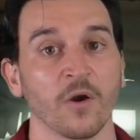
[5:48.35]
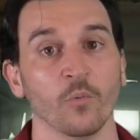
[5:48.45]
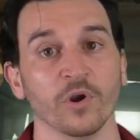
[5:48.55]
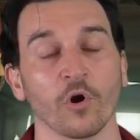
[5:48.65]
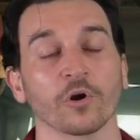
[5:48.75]

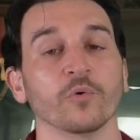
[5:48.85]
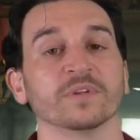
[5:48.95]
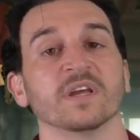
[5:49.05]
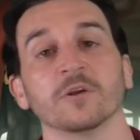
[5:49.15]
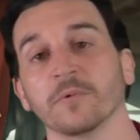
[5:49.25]
We are going
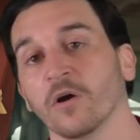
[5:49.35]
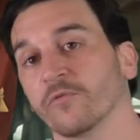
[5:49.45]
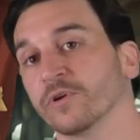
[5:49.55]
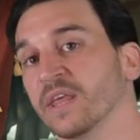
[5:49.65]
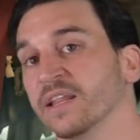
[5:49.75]
to end up
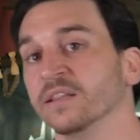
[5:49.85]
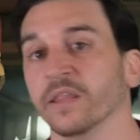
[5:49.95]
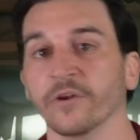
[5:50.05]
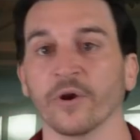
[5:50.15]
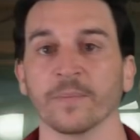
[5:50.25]
covering that in
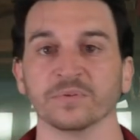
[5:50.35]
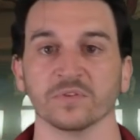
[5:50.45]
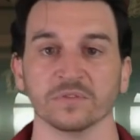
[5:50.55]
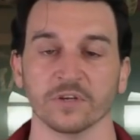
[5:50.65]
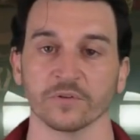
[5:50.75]
later
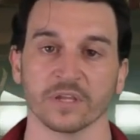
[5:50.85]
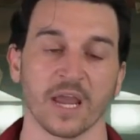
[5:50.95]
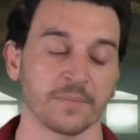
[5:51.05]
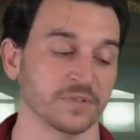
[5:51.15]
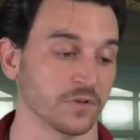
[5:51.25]
episodes here at the
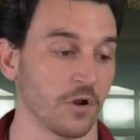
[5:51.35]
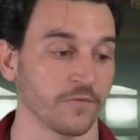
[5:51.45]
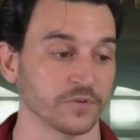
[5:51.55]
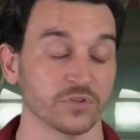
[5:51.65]
Captain's Coffers.